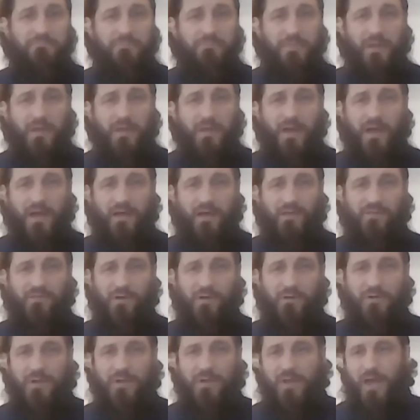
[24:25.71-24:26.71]
Mm-hmm. Uh,
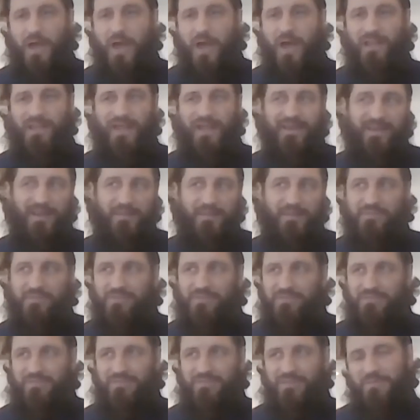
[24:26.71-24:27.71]
so uh, a lot of
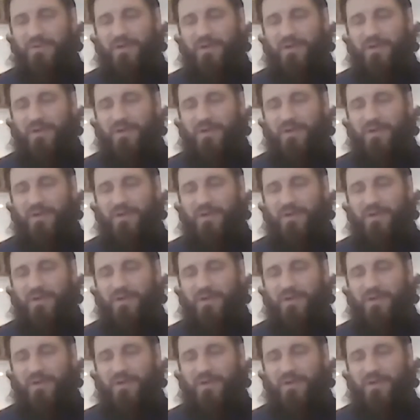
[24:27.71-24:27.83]
times,